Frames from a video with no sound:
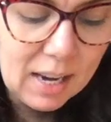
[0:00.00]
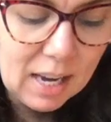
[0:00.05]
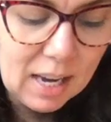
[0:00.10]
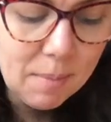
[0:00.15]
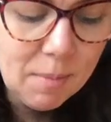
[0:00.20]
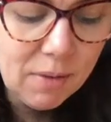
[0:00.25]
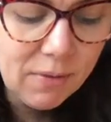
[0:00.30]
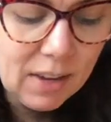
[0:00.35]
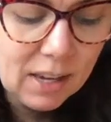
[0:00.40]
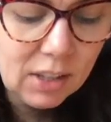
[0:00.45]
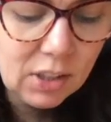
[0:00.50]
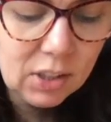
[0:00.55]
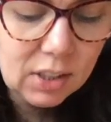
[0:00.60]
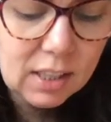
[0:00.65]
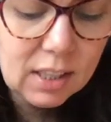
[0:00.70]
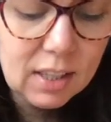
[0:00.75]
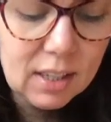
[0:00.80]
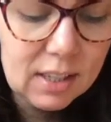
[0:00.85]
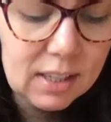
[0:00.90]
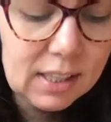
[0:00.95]
am eventually
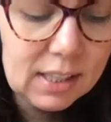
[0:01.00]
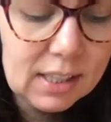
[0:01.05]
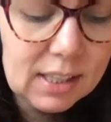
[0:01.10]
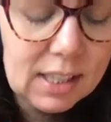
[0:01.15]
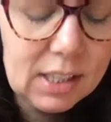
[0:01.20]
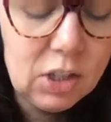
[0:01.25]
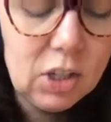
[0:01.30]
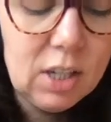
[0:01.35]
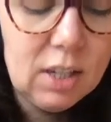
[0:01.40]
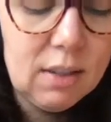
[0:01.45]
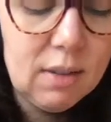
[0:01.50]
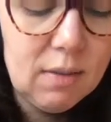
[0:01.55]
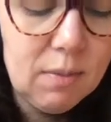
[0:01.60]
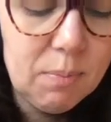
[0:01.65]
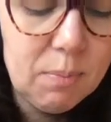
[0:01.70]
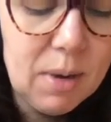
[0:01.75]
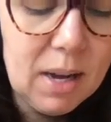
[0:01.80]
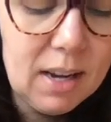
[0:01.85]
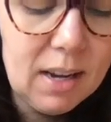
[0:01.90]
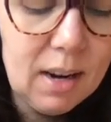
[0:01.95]
going to stitch it,
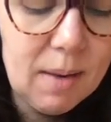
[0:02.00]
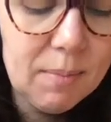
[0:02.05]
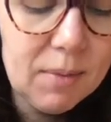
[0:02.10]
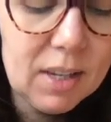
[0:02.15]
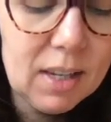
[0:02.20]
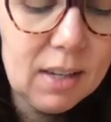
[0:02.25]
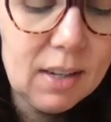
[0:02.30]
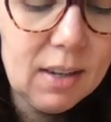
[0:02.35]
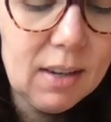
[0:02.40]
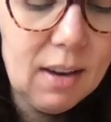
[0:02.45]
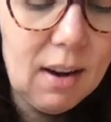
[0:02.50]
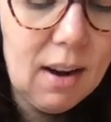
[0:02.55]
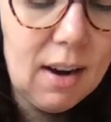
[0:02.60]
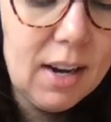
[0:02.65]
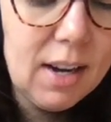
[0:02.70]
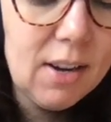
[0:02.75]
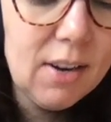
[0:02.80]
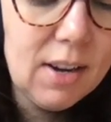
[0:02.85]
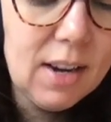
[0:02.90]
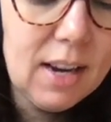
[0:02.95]
but I'm going to
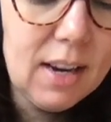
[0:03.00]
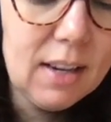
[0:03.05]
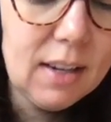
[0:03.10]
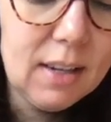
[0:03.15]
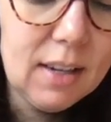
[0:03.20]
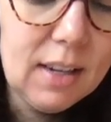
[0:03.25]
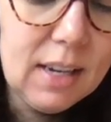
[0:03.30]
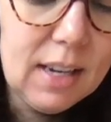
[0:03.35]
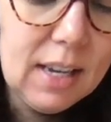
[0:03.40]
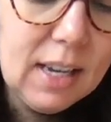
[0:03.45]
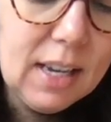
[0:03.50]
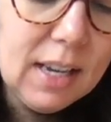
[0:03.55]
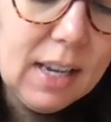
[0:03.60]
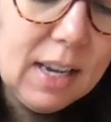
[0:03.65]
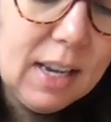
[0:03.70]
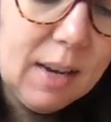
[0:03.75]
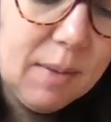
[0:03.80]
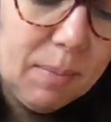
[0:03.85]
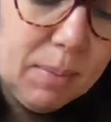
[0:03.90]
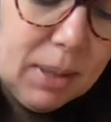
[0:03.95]
iron it
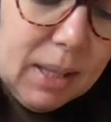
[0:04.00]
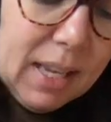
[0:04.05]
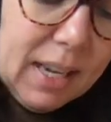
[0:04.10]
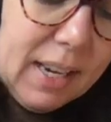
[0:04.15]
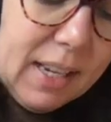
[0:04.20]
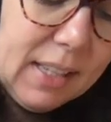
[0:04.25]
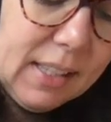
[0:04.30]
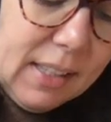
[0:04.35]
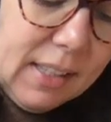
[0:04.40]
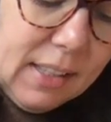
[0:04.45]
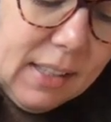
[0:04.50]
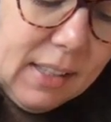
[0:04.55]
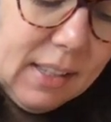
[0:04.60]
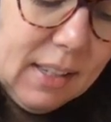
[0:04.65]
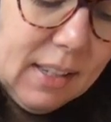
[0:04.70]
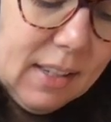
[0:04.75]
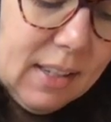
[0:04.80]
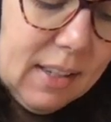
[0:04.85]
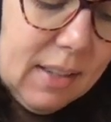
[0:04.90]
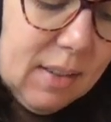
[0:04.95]
in place
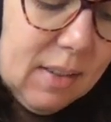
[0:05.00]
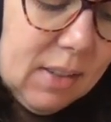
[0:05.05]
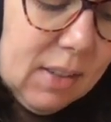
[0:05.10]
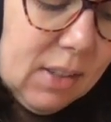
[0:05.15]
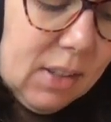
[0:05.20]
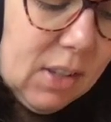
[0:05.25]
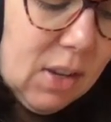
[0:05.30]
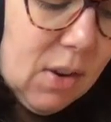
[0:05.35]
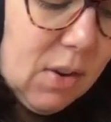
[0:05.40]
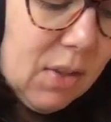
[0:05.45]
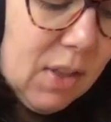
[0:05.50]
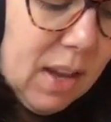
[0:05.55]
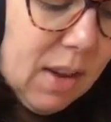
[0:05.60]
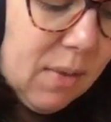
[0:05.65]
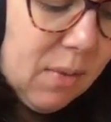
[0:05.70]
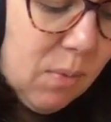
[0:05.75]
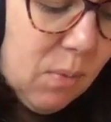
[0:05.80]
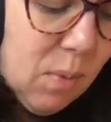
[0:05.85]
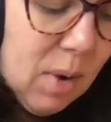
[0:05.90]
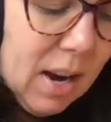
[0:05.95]
so that
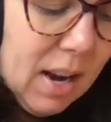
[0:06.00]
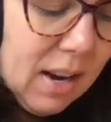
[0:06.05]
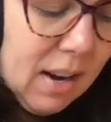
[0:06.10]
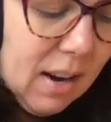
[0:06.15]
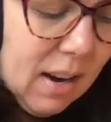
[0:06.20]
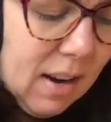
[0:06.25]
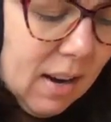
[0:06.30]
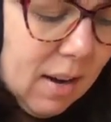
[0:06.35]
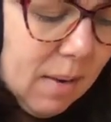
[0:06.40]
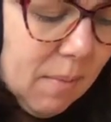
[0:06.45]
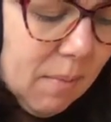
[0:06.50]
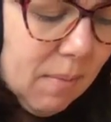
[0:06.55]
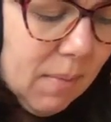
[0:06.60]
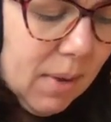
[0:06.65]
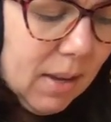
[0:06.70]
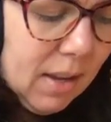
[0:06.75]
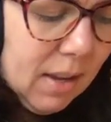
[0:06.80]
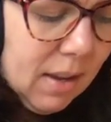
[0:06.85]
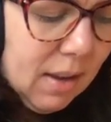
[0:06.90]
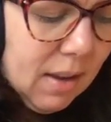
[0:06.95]
when I'm,
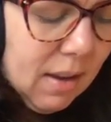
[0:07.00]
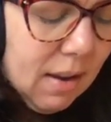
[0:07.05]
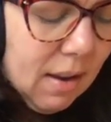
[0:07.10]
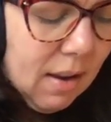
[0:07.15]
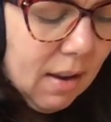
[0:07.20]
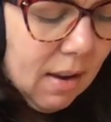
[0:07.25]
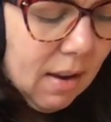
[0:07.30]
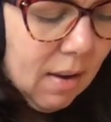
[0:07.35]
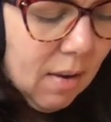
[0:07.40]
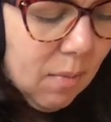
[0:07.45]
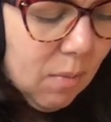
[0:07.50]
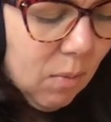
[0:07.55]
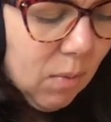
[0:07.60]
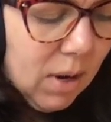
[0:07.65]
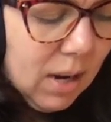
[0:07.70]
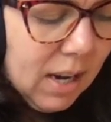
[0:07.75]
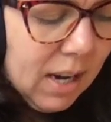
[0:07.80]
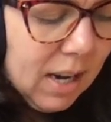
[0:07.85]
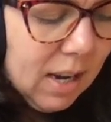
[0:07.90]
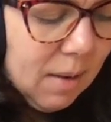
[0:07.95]
um,
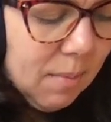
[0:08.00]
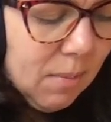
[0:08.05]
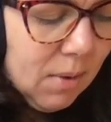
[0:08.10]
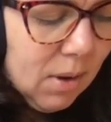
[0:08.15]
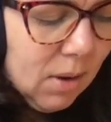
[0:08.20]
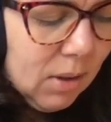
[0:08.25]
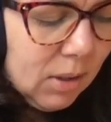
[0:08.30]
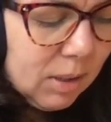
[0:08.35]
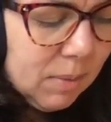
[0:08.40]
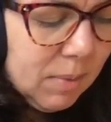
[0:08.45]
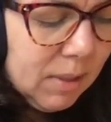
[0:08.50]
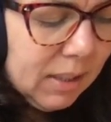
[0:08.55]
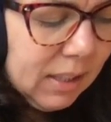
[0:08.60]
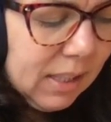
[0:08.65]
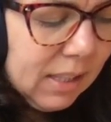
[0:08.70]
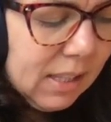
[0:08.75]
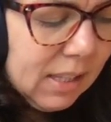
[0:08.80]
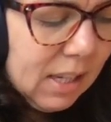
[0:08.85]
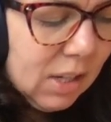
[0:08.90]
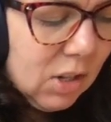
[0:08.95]
when I am ultimately
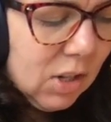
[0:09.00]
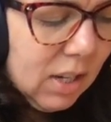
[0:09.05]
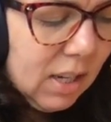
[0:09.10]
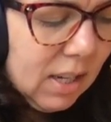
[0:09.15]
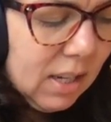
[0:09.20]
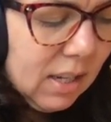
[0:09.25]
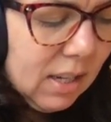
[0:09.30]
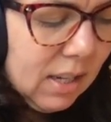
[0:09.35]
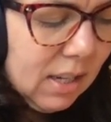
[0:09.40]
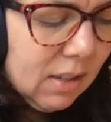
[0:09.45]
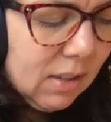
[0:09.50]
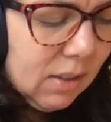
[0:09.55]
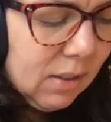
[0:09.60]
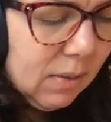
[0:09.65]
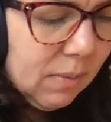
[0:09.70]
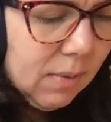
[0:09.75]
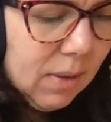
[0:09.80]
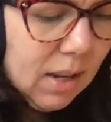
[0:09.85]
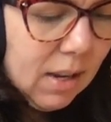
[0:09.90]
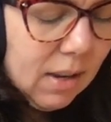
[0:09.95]
stitching it,
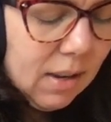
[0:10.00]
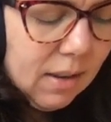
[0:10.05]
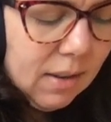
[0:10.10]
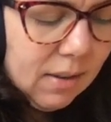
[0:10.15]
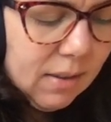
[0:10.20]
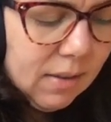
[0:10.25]
it'll, uh,